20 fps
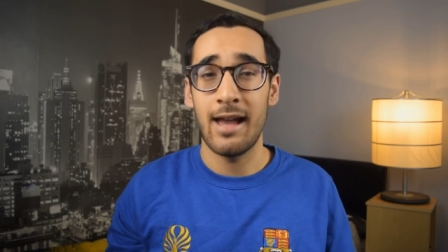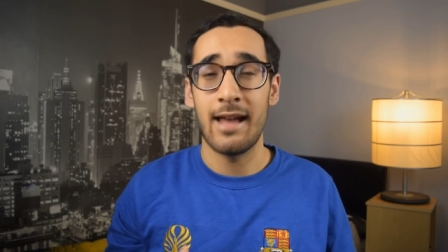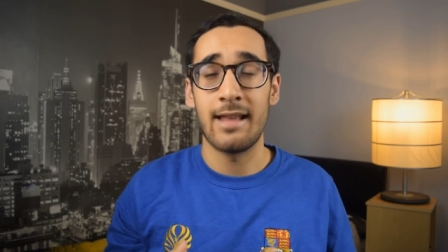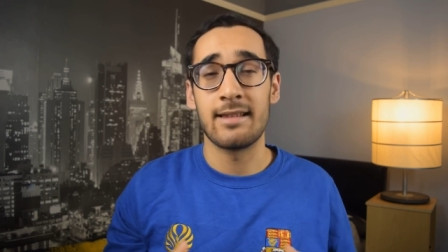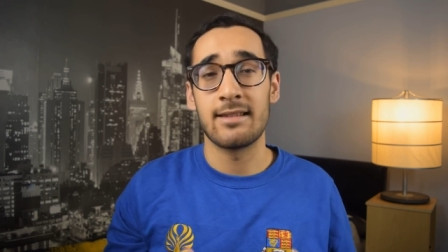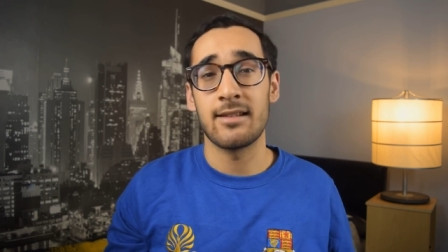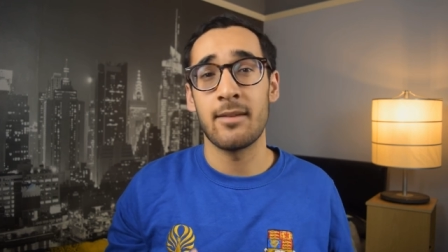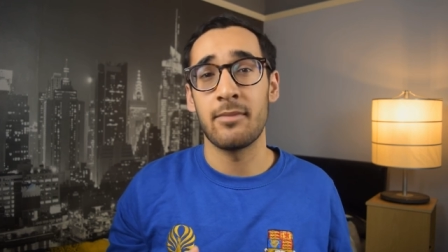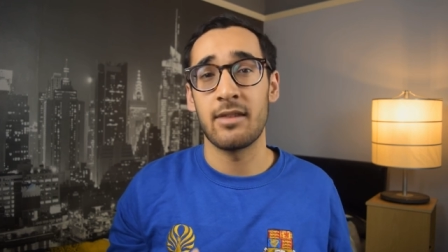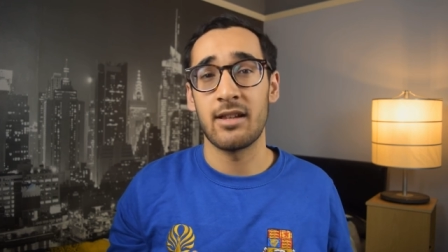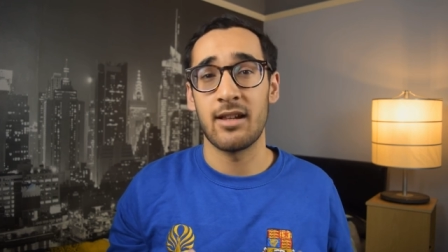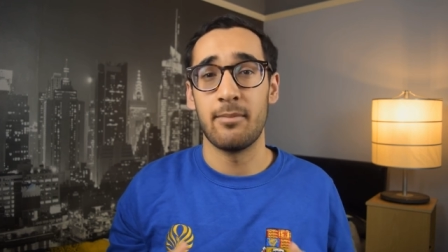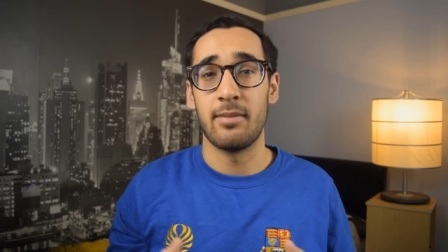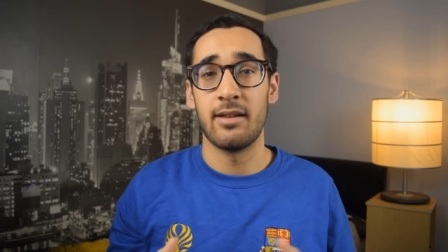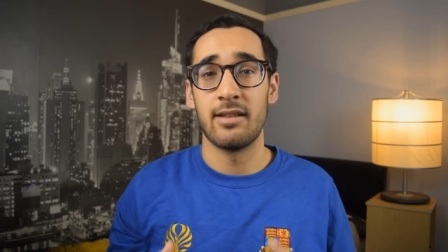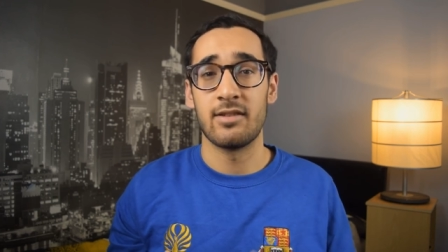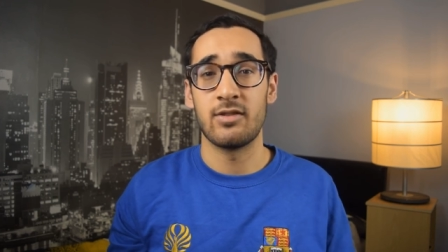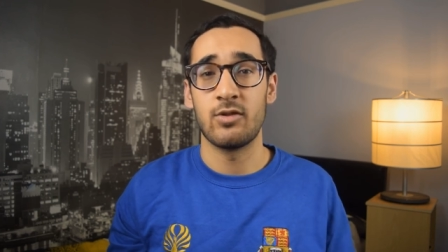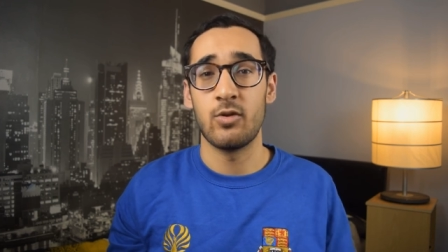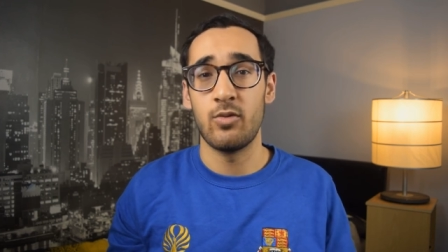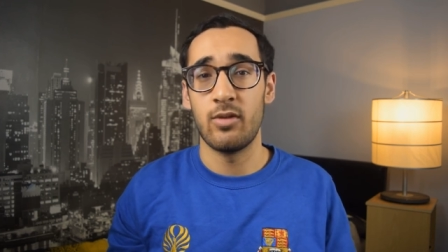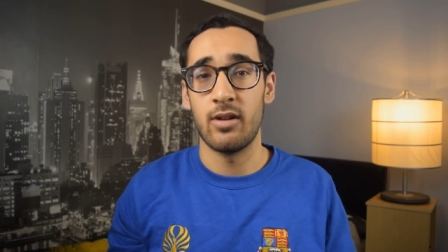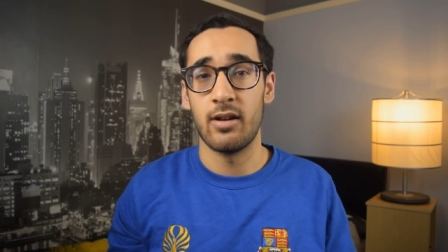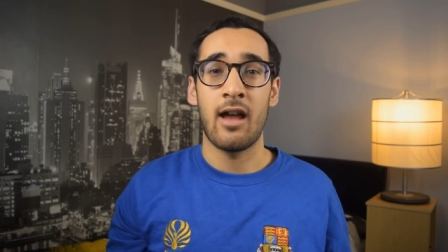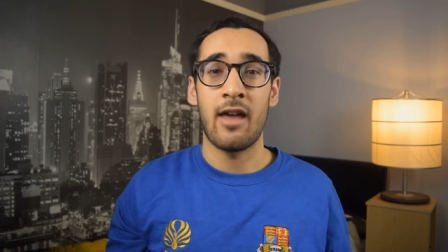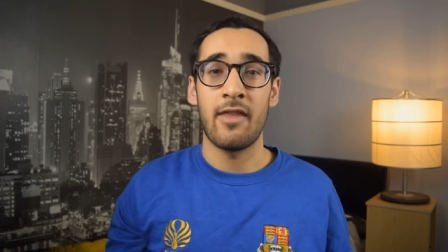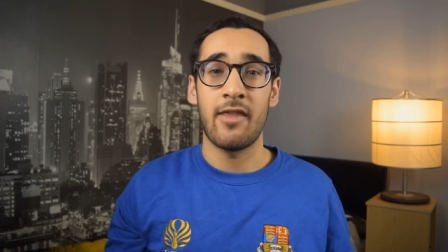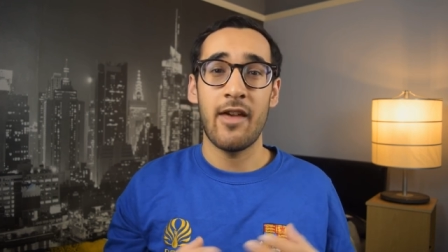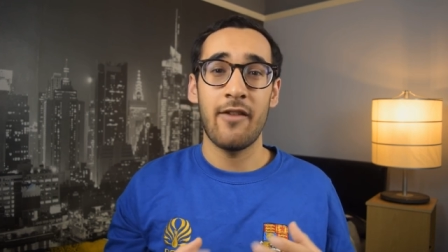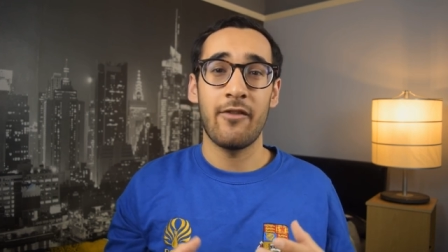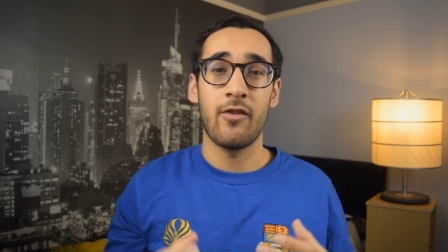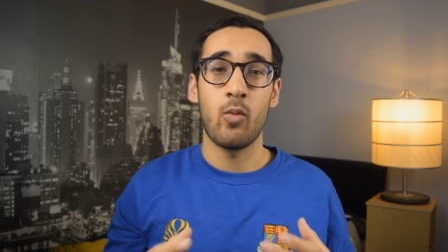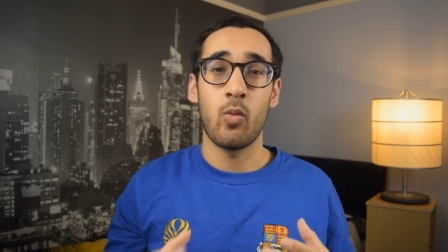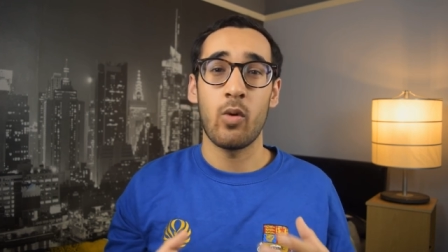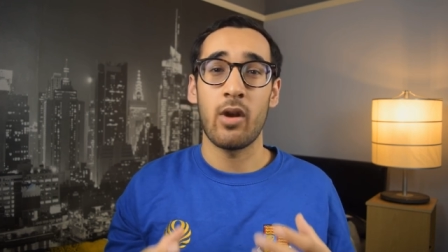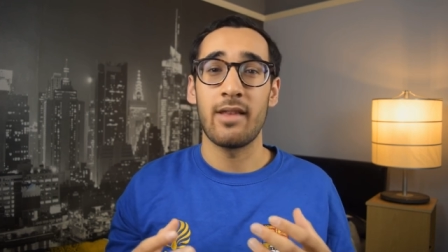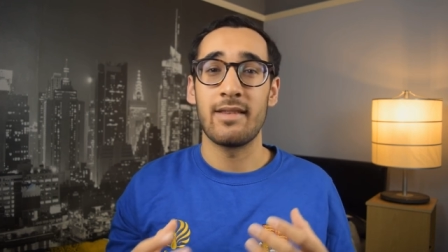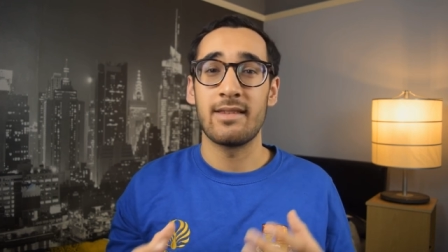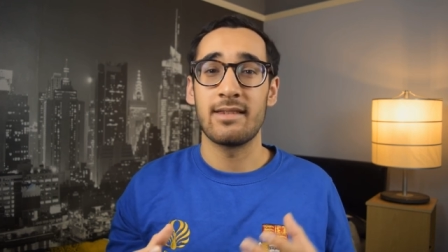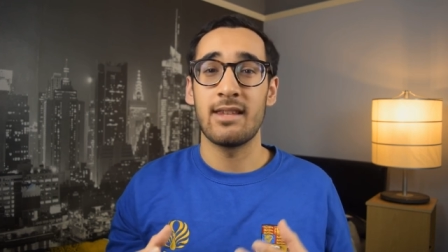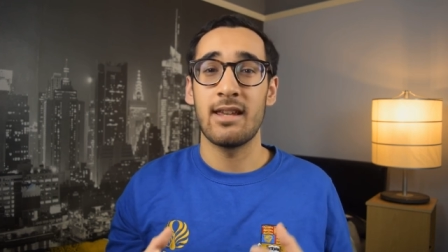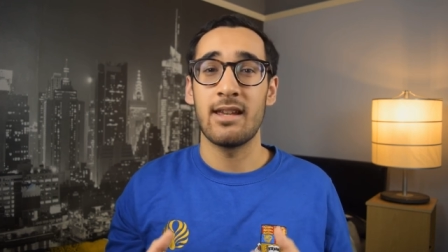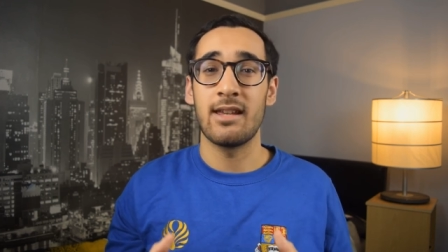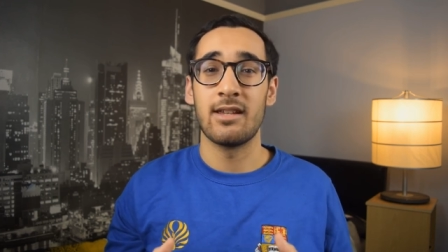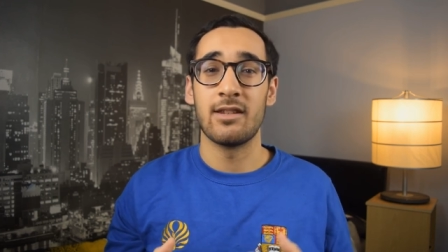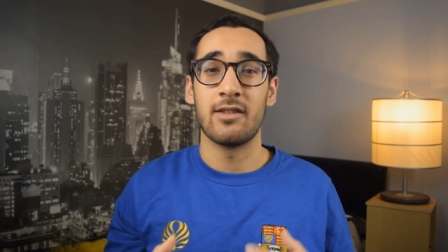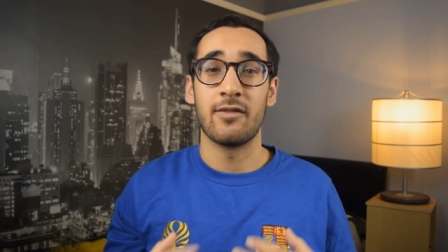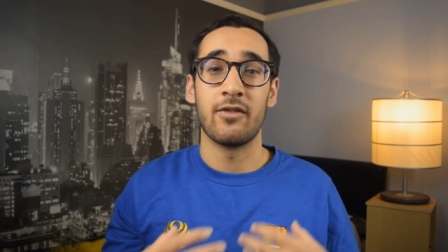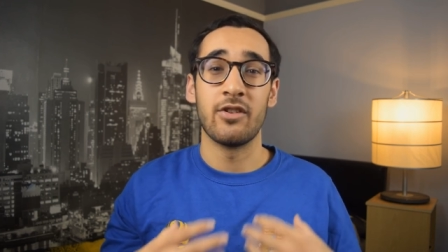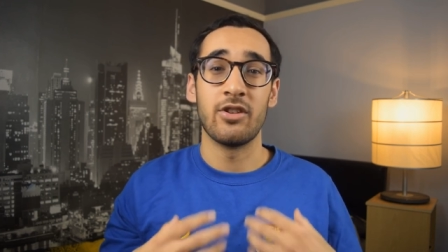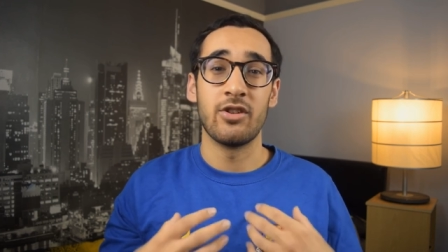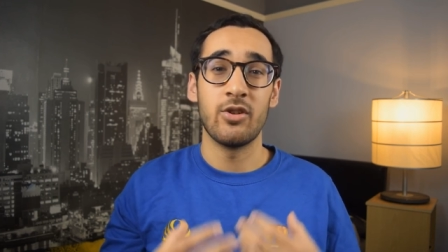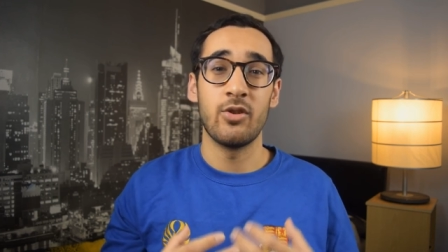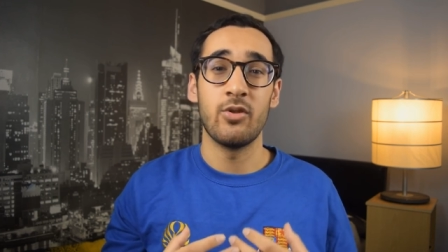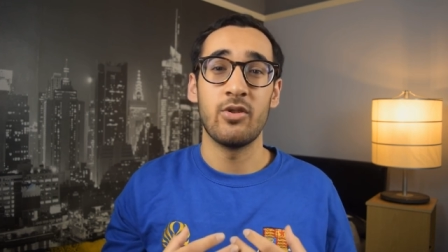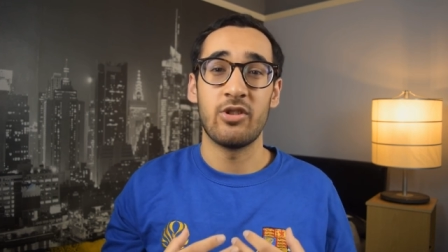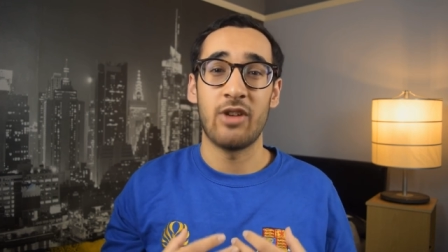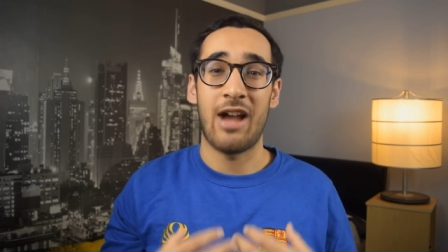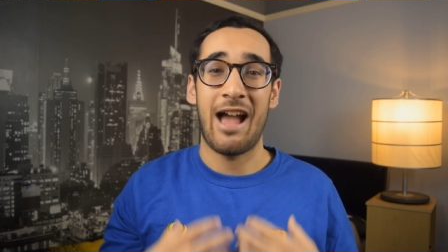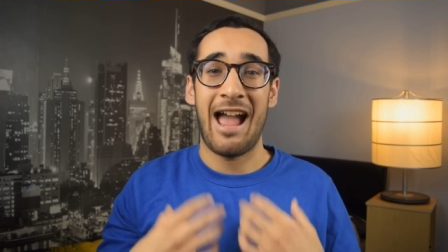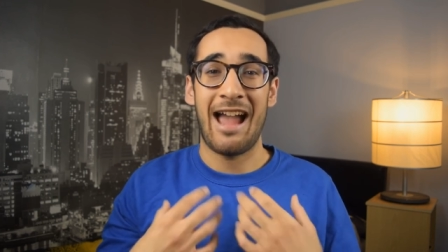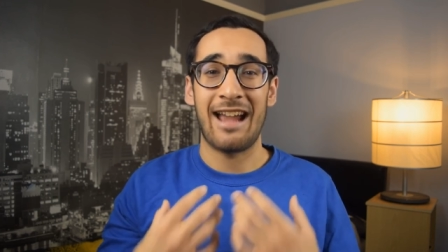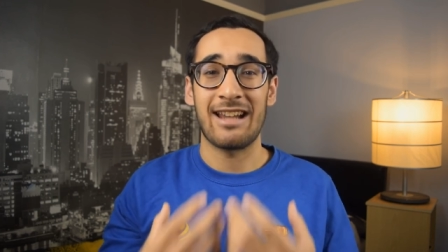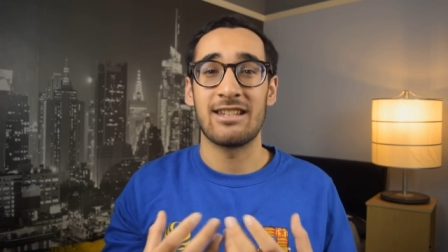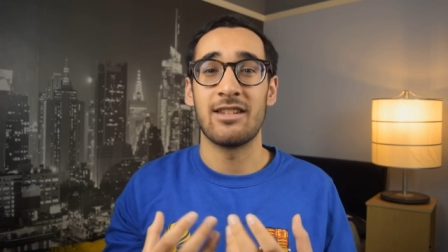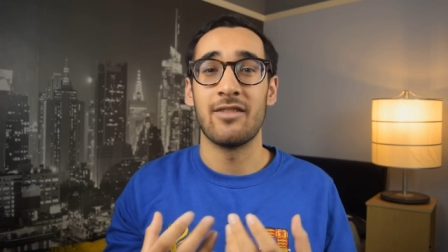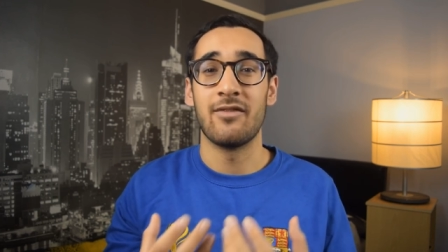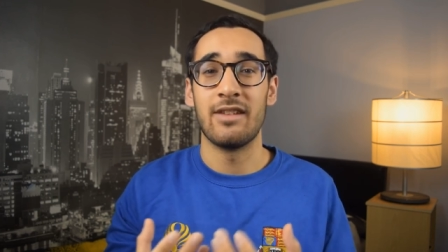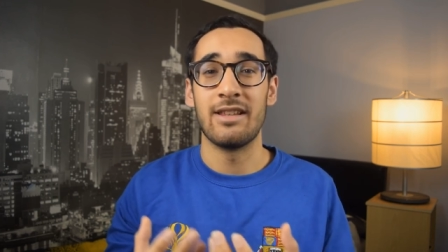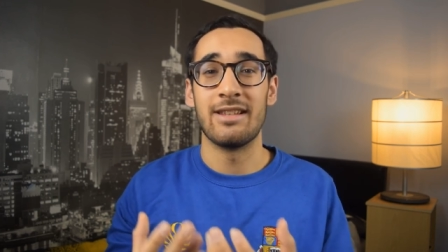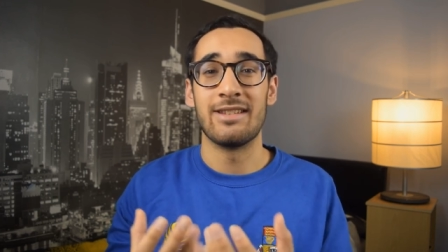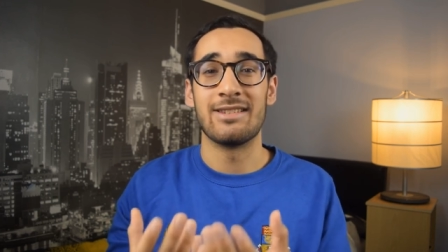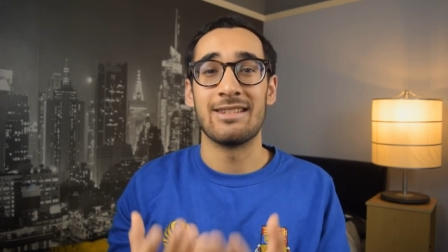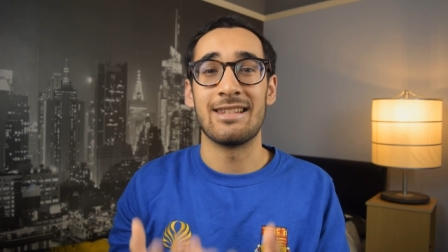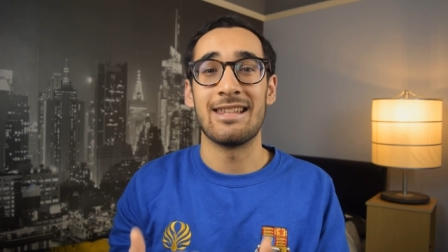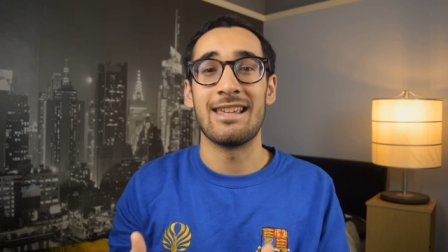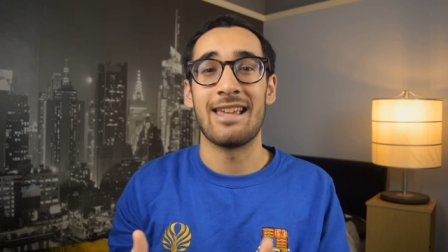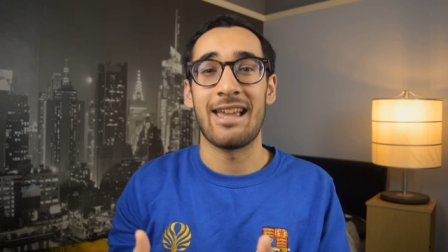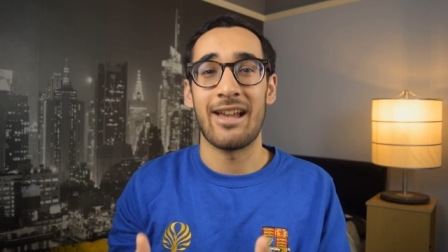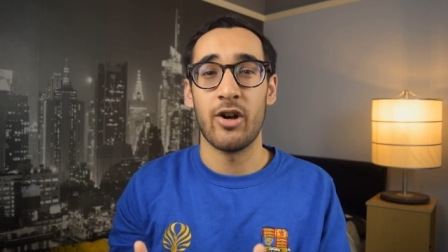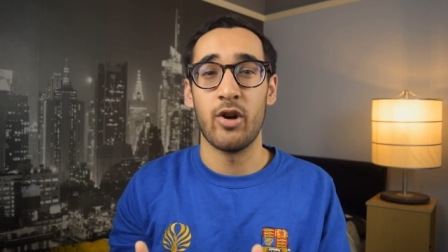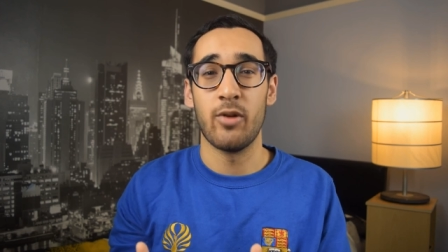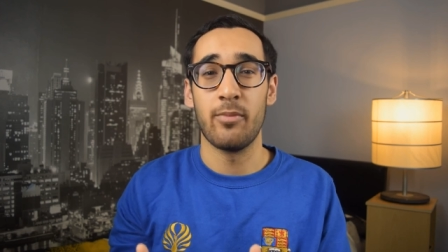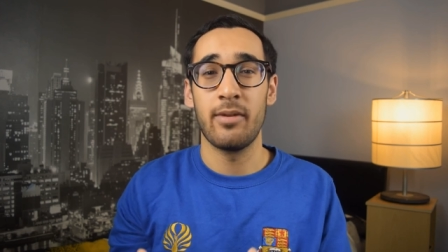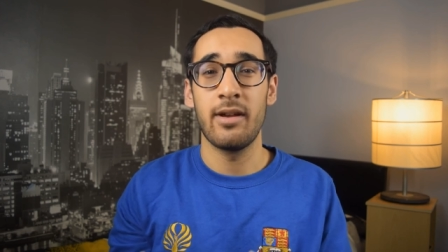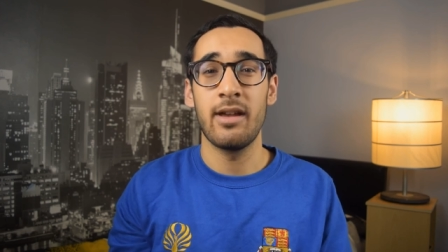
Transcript: and something a bit sooner, and therefore what I'd say is for you to actively seek help.